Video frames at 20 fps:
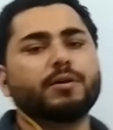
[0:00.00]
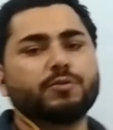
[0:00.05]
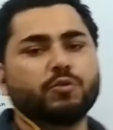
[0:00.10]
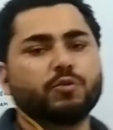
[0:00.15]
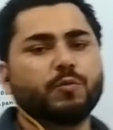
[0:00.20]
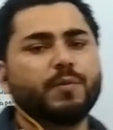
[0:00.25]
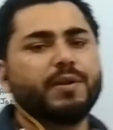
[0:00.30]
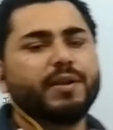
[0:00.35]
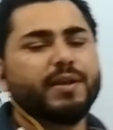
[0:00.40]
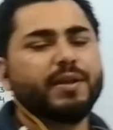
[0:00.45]

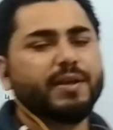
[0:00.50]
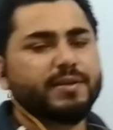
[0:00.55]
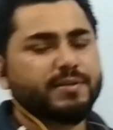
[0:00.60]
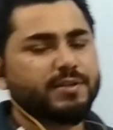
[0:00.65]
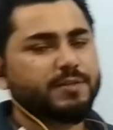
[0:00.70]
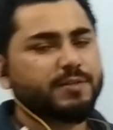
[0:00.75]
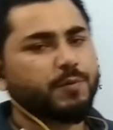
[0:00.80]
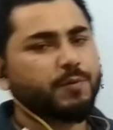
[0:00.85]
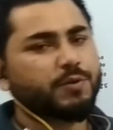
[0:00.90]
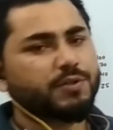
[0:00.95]
so many
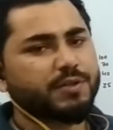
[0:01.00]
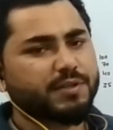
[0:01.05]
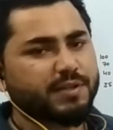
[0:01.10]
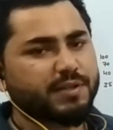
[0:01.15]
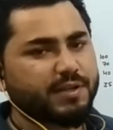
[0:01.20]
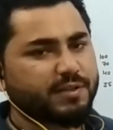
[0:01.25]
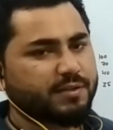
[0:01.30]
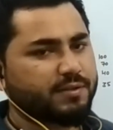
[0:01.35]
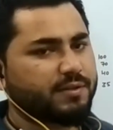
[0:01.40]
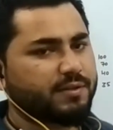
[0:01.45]
gases, poisonous
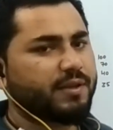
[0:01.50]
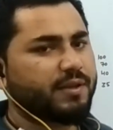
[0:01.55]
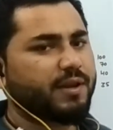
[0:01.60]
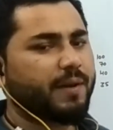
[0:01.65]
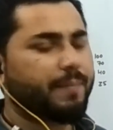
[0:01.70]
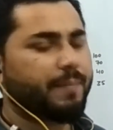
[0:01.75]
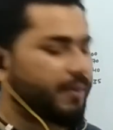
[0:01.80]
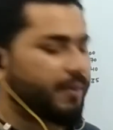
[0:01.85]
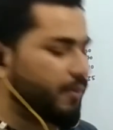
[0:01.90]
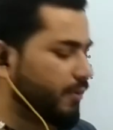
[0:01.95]
gases are
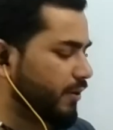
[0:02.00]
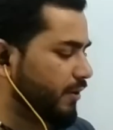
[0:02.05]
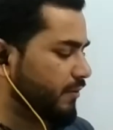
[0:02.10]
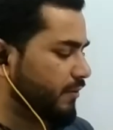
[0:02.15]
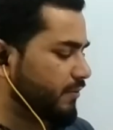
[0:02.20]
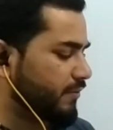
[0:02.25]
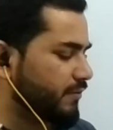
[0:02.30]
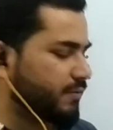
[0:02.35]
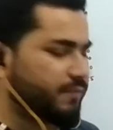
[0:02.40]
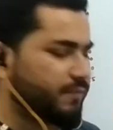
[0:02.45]
erupted.
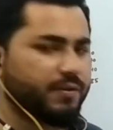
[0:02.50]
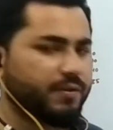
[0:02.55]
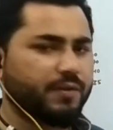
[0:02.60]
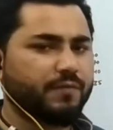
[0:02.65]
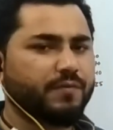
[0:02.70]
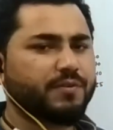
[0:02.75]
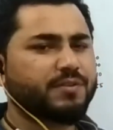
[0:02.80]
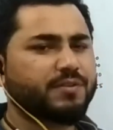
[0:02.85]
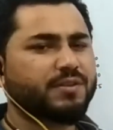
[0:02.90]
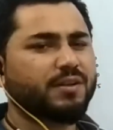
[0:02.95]
Okay,
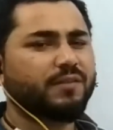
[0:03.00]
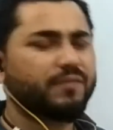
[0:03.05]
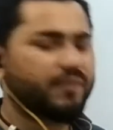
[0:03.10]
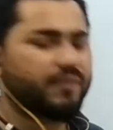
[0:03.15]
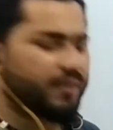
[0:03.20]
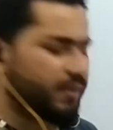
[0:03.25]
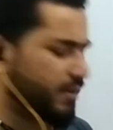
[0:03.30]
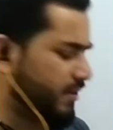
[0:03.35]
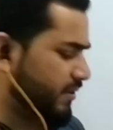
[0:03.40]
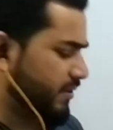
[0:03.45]
in which
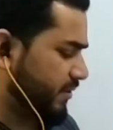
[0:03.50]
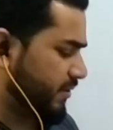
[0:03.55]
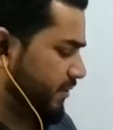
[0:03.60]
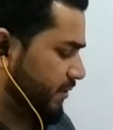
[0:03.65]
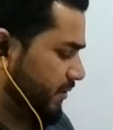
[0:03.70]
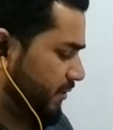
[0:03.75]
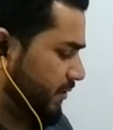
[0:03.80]
sulfur is.